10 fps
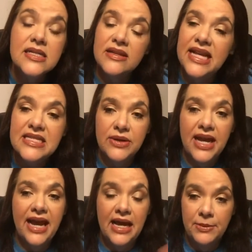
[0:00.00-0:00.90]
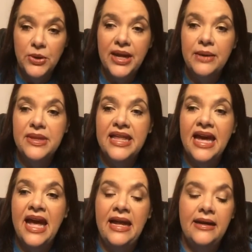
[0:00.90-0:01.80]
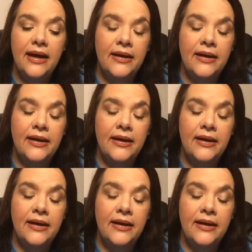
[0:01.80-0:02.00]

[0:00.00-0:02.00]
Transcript: So that's okay. I'm okay with that.